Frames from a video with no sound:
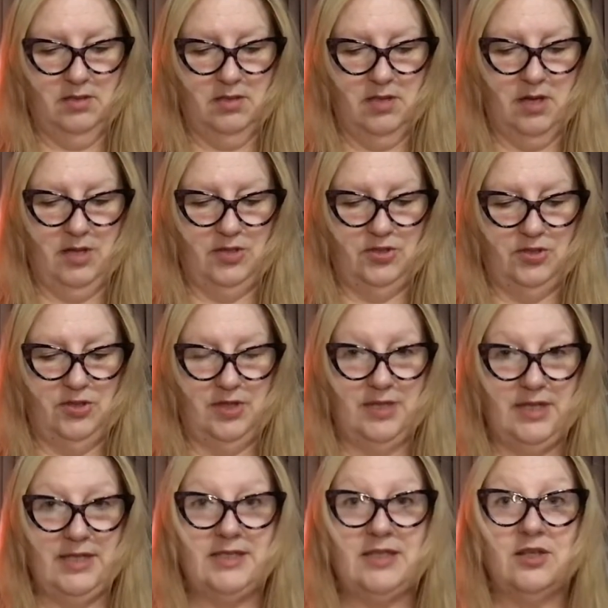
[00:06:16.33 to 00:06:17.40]
Alright, so
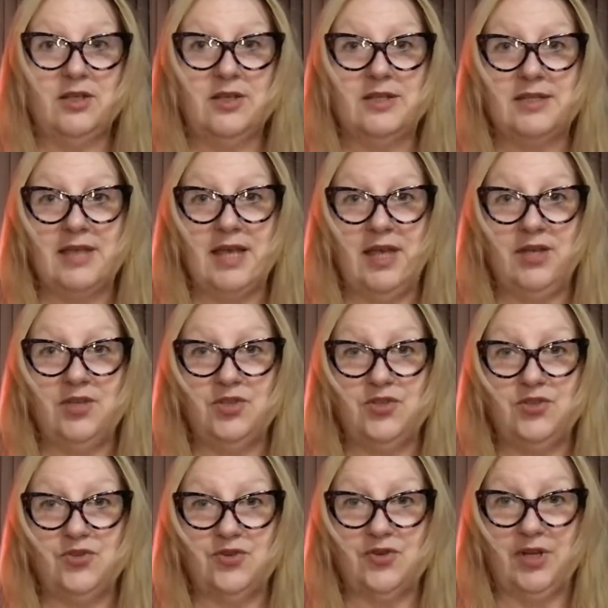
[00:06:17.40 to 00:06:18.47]
this looks kind of
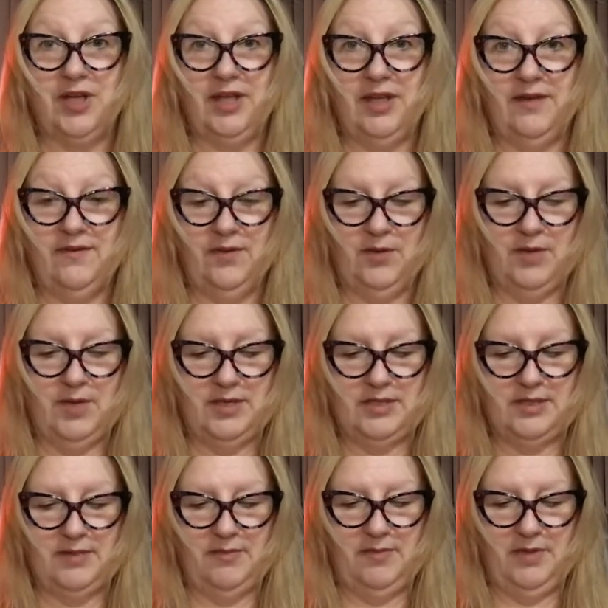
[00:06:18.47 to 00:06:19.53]
tricky if you
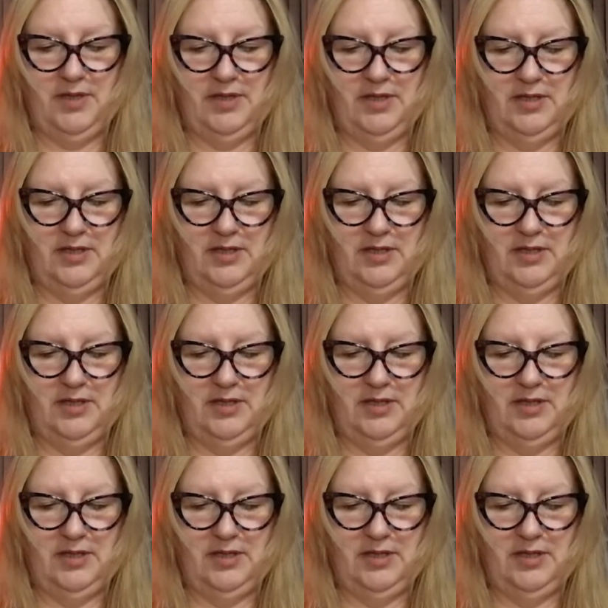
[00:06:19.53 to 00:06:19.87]
ask me.